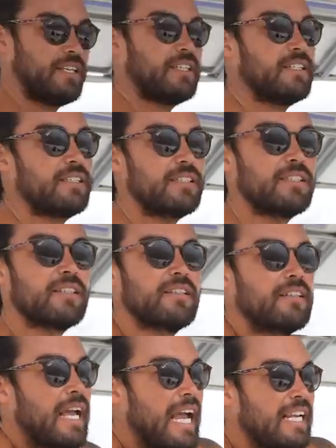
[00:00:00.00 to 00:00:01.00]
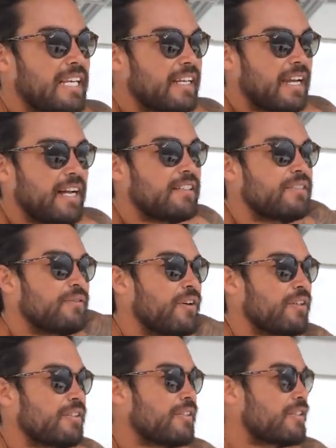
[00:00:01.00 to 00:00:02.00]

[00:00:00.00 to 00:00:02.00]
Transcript: is Haley and Kayla's first